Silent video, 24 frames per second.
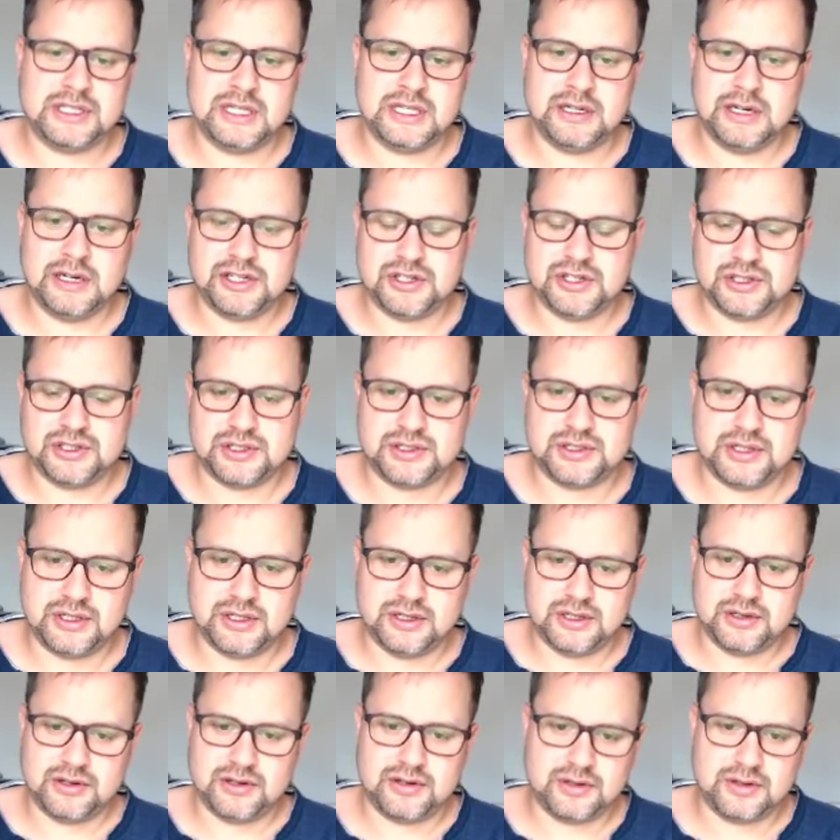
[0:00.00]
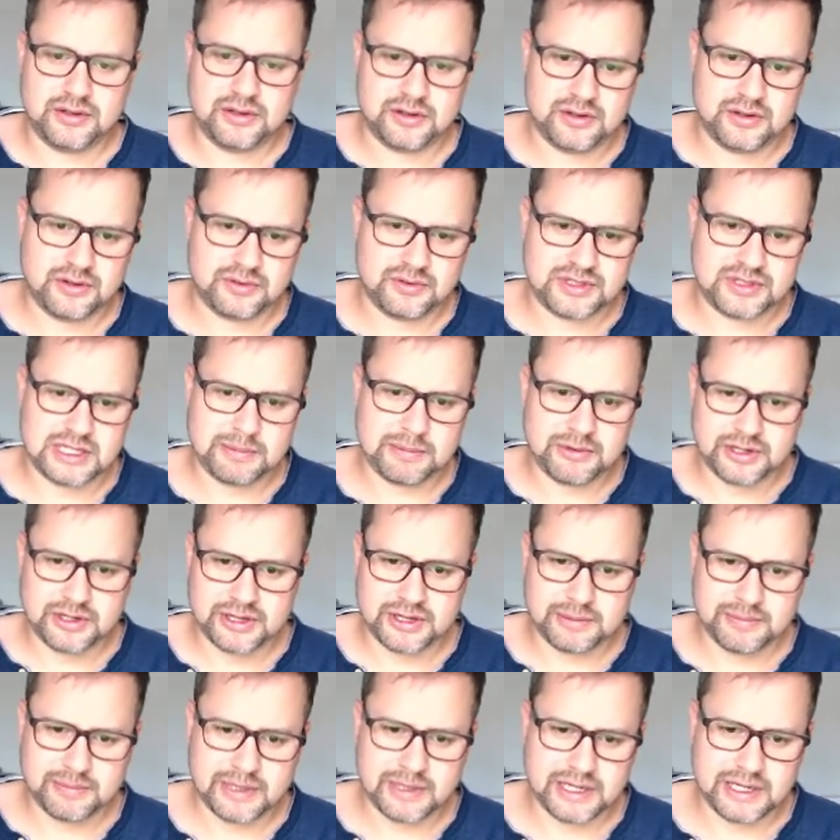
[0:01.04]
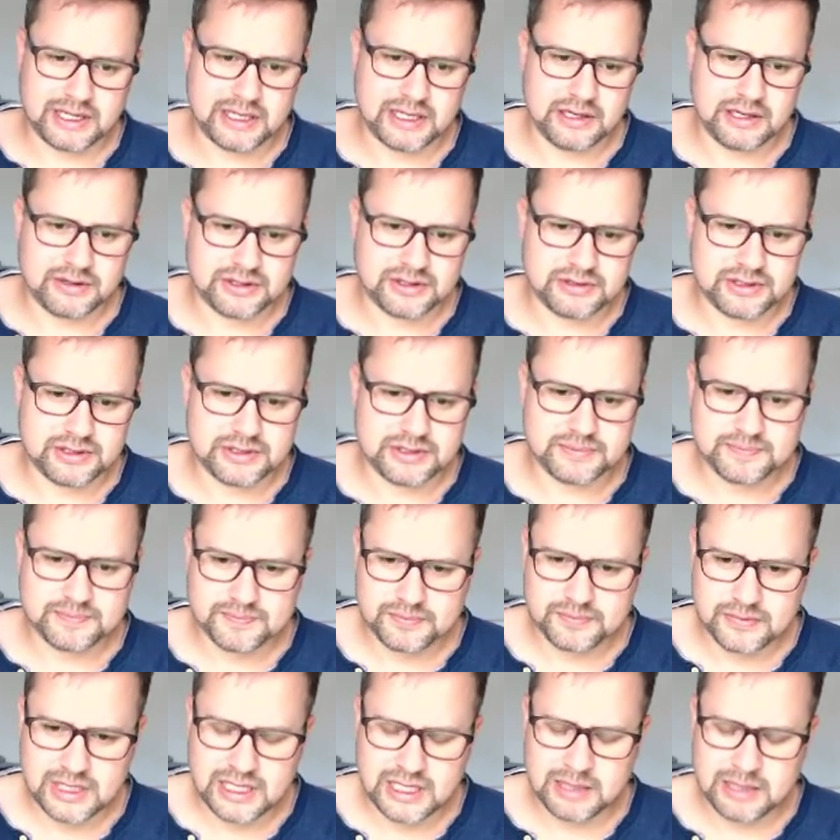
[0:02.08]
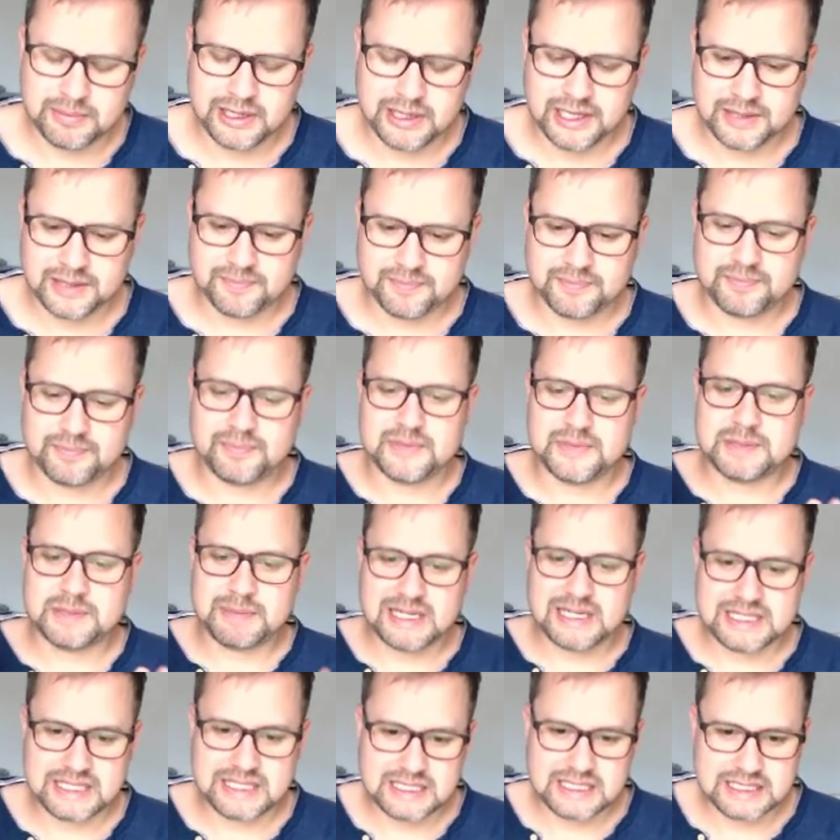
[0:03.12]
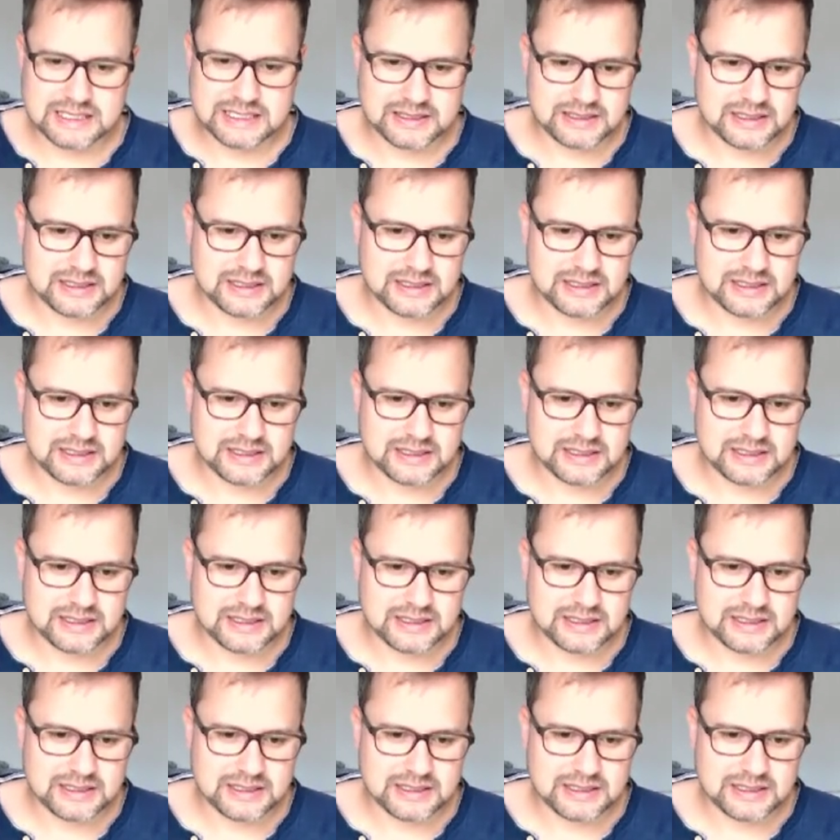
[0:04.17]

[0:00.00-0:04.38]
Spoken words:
I just separate them by characters, by spaces.